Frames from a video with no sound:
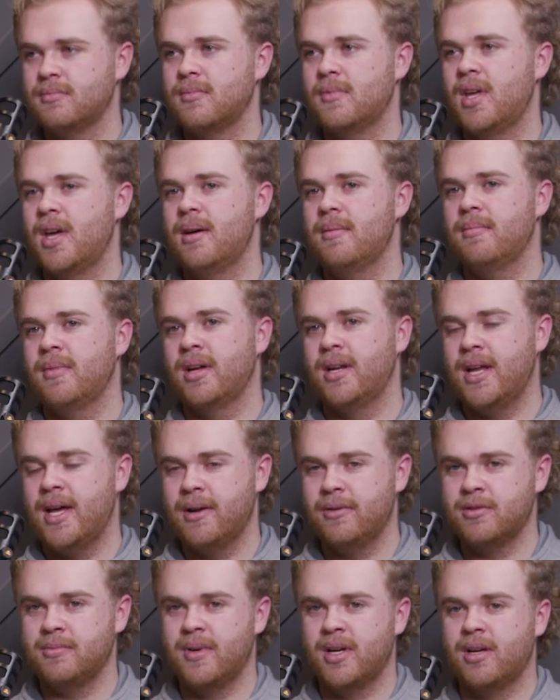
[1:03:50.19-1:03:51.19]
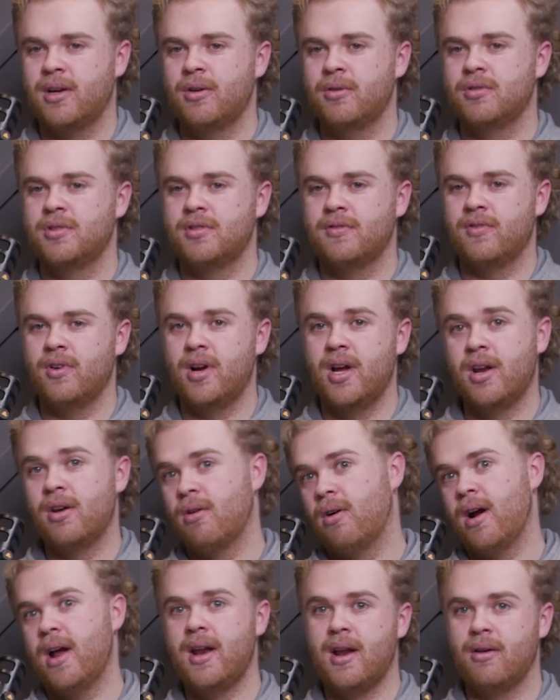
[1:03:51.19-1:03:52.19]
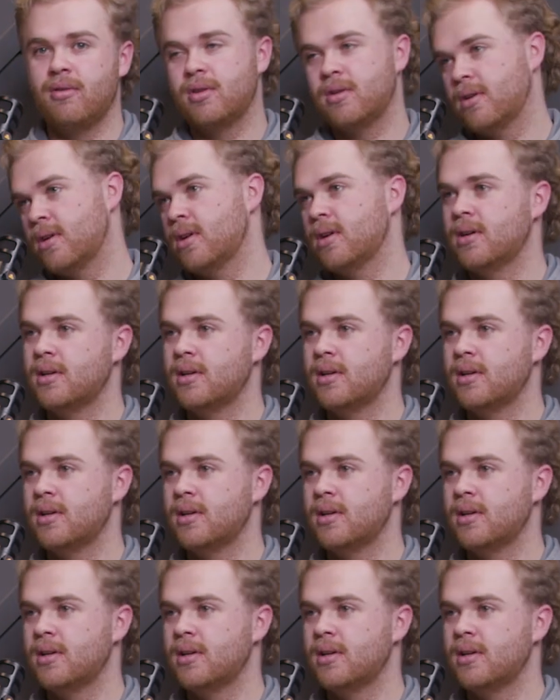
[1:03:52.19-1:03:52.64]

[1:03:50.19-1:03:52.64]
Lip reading: Yeah, my dad was my coach for indoor and outdoor.